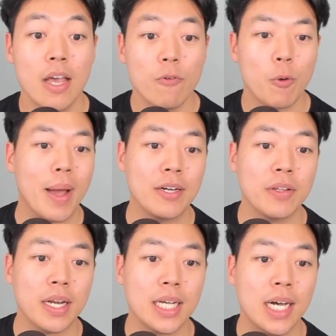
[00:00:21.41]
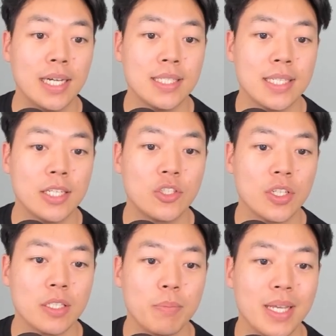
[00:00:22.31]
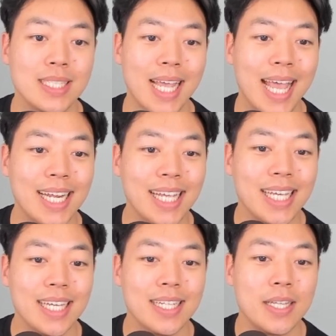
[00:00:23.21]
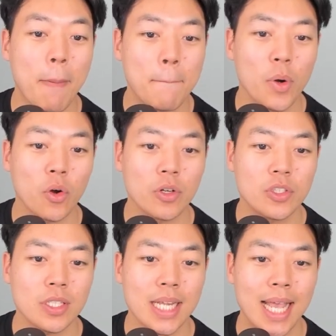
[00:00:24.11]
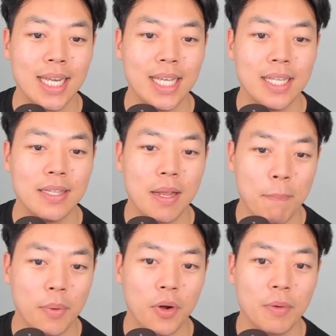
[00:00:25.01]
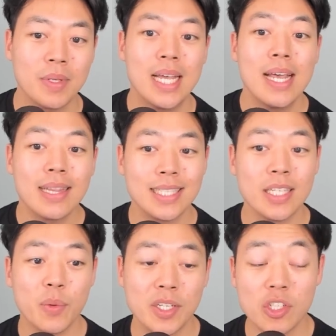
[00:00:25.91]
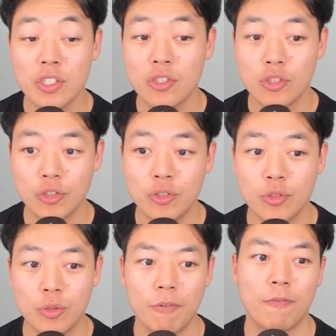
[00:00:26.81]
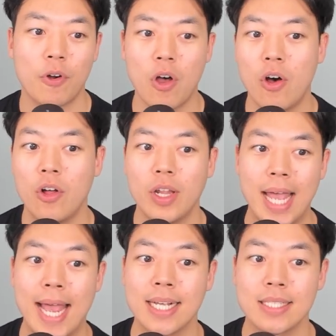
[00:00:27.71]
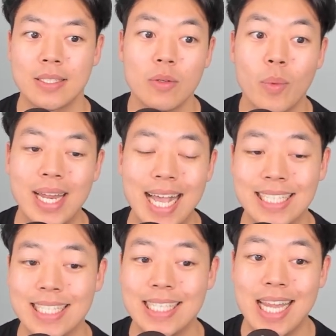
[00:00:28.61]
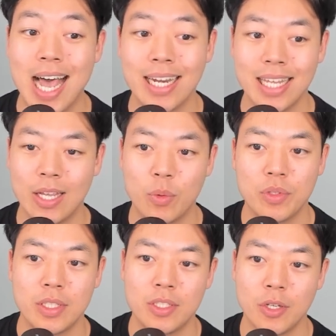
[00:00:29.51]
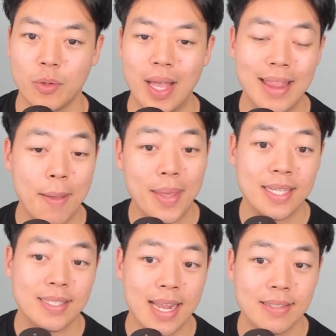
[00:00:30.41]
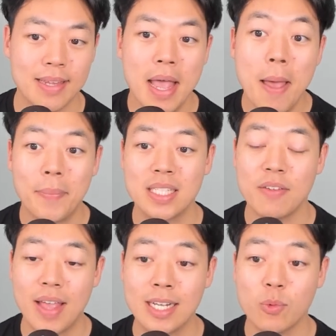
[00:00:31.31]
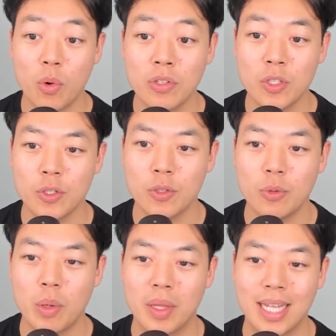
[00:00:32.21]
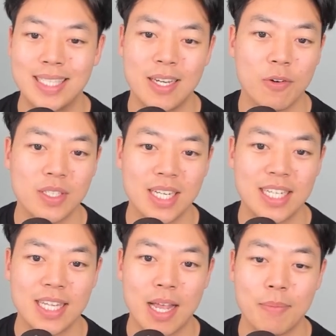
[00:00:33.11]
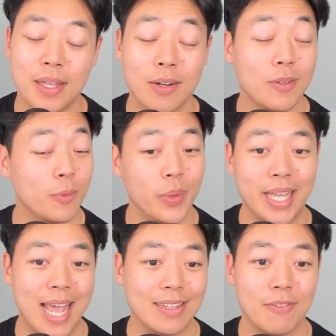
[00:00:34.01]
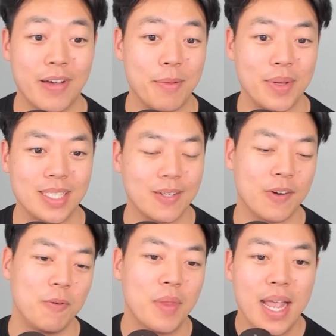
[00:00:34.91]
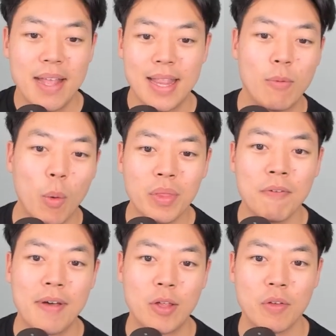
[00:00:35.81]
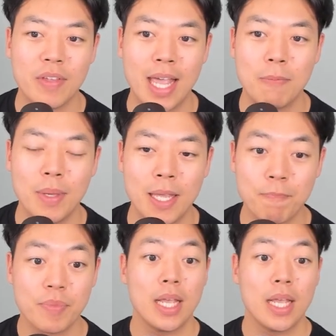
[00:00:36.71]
Reminder that a constant just means any number, just any number. This equation is true for all x when x is not equal to 2. And that makes sense because if x were 2, we'd get zeros in the denominator. We can't divide by 0. Now, what would the value of k be?